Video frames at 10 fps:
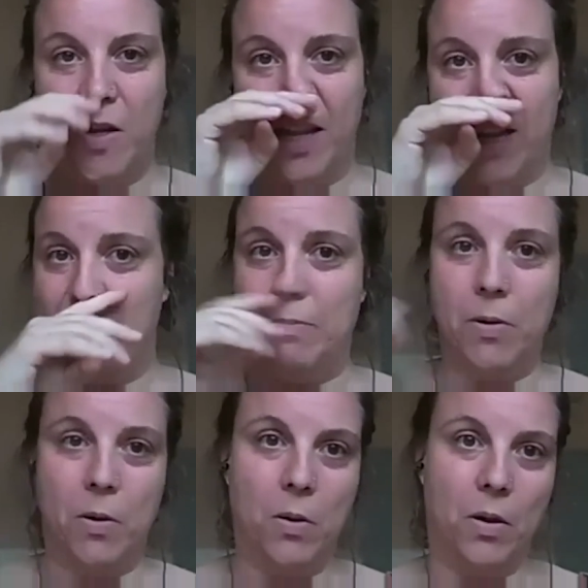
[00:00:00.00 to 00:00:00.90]
like
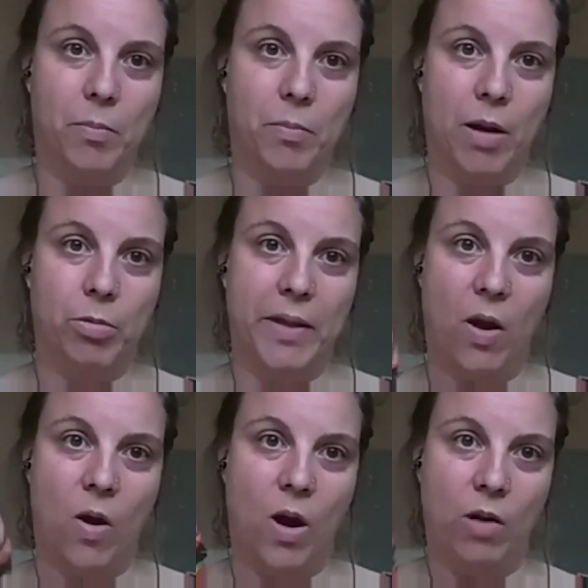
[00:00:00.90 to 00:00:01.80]
people probably
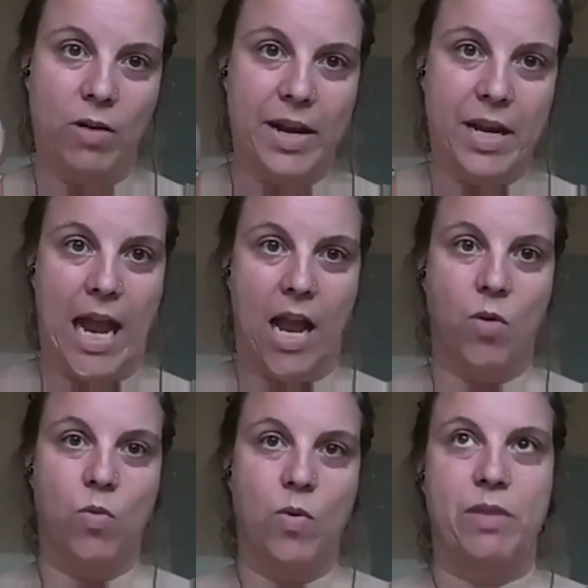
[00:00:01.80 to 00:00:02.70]
are right
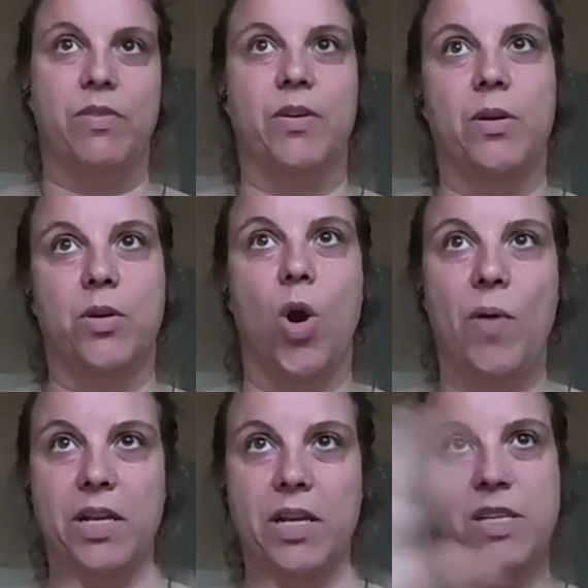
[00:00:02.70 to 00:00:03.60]
now with
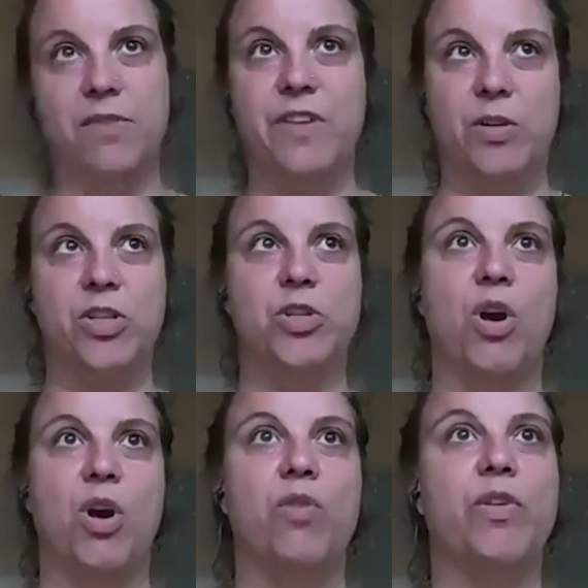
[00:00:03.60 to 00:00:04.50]
going into the field to do
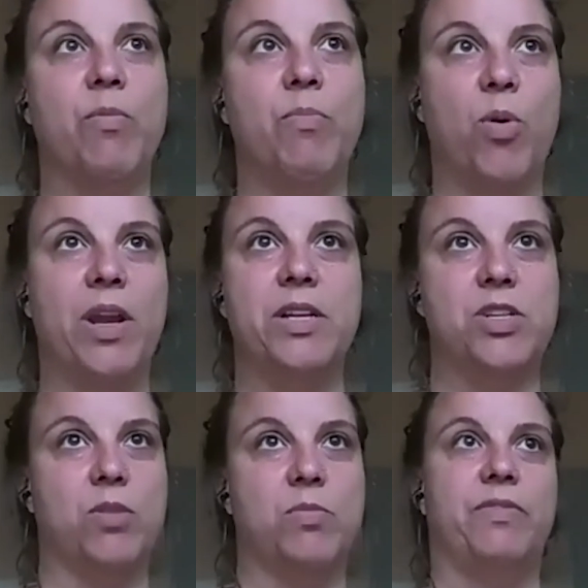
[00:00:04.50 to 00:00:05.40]
COVID reporting, in
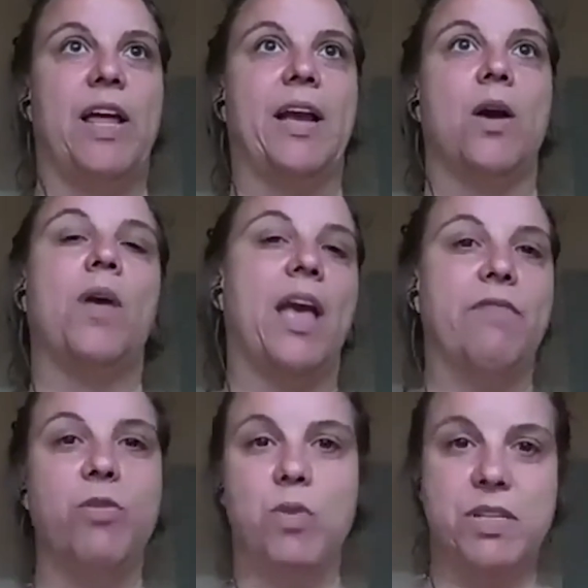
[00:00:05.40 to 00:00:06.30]
terms of like, okay,
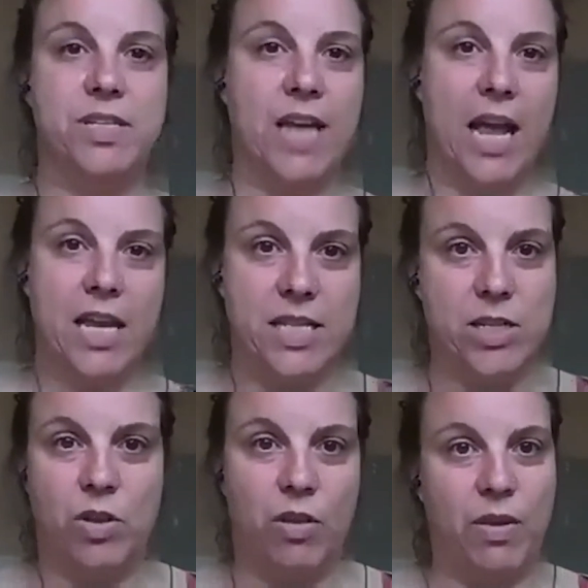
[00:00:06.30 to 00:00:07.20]
everyone says
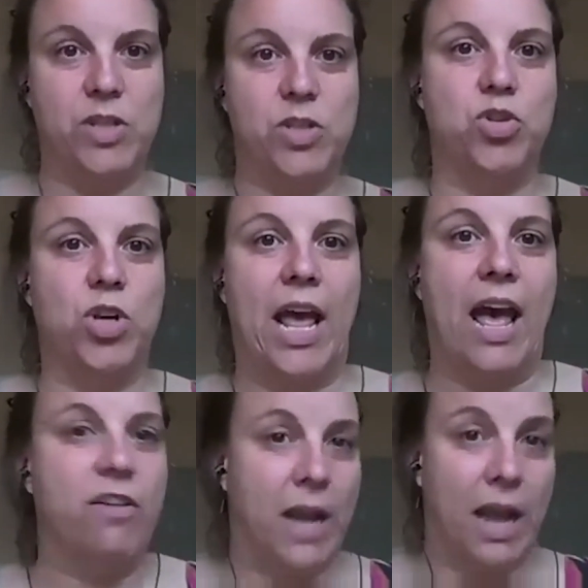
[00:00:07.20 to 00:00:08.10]
these are the things you should
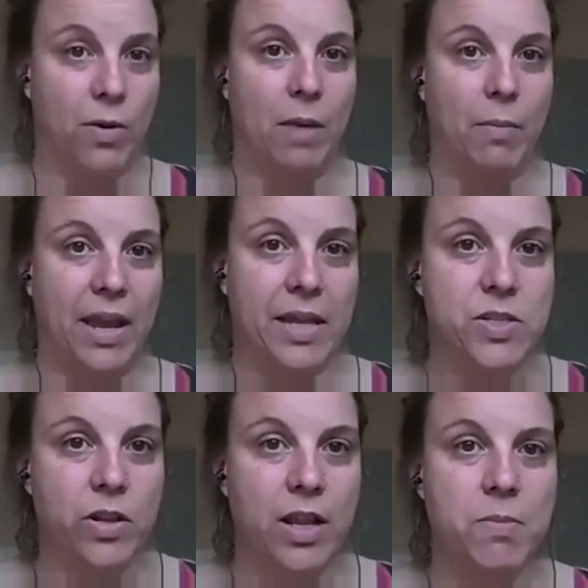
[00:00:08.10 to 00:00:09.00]
have, but how do I get my
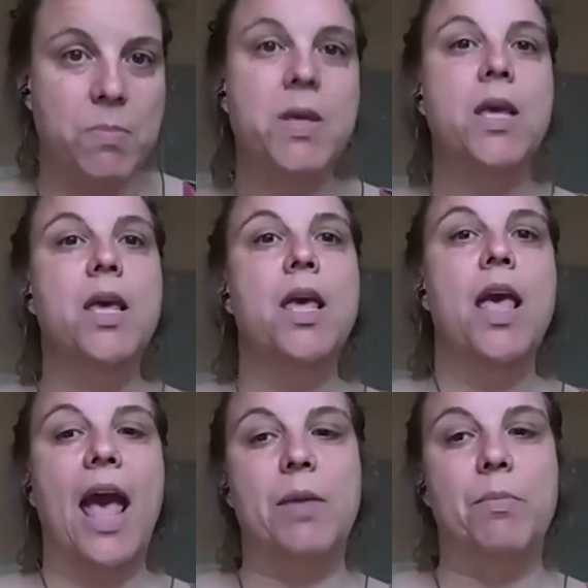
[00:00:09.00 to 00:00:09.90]
hands on them?
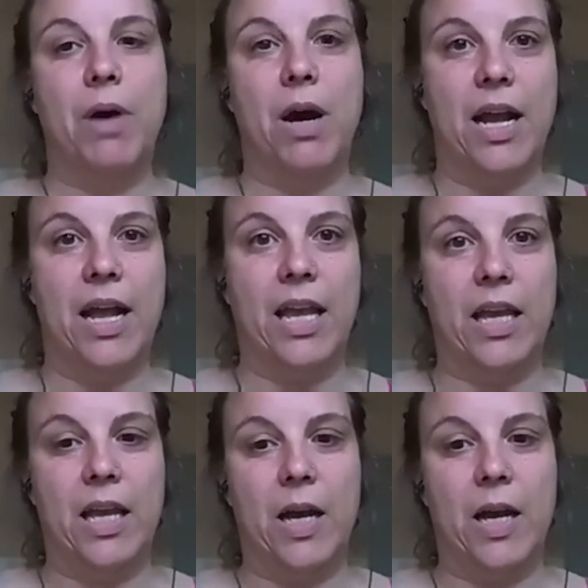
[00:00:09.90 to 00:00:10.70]
And my